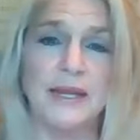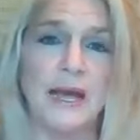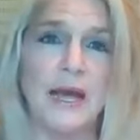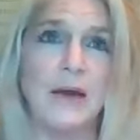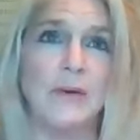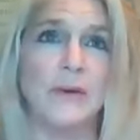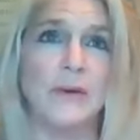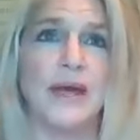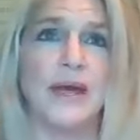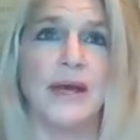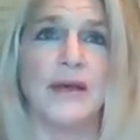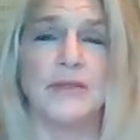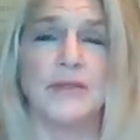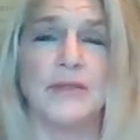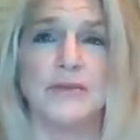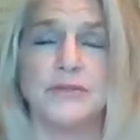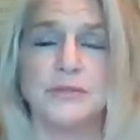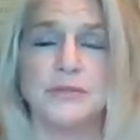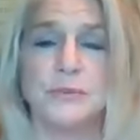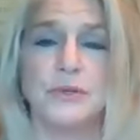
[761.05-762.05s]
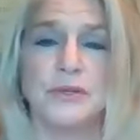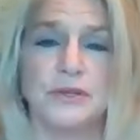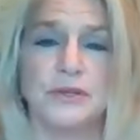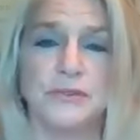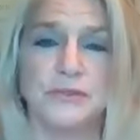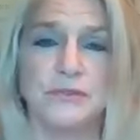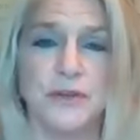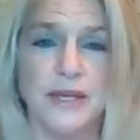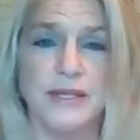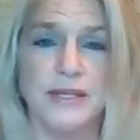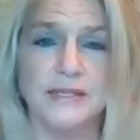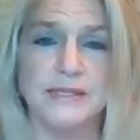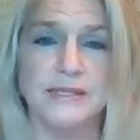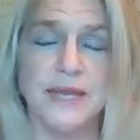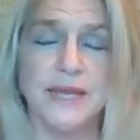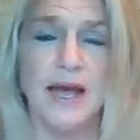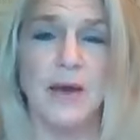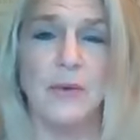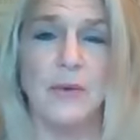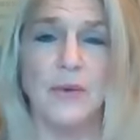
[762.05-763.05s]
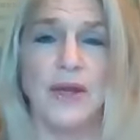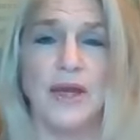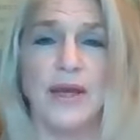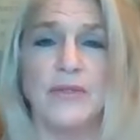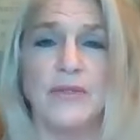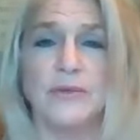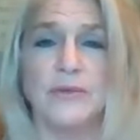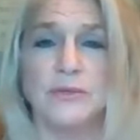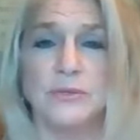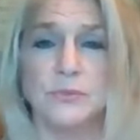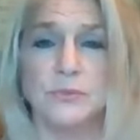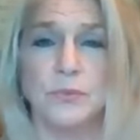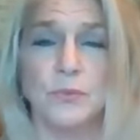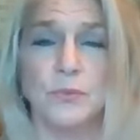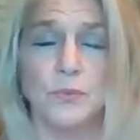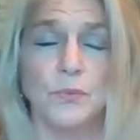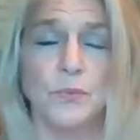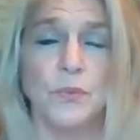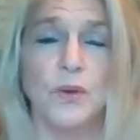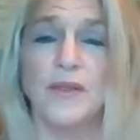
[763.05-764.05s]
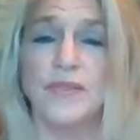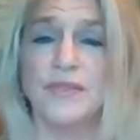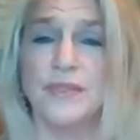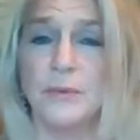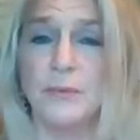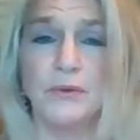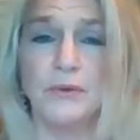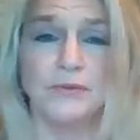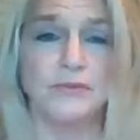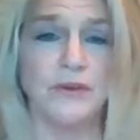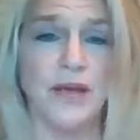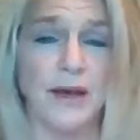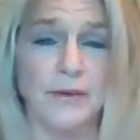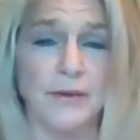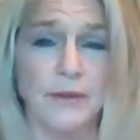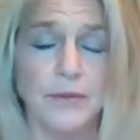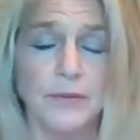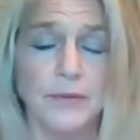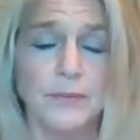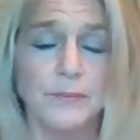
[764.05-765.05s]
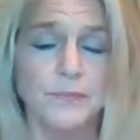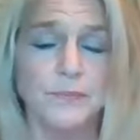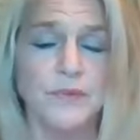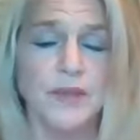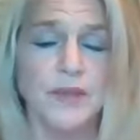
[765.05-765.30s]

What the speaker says: how others will invest, how others, what they will value.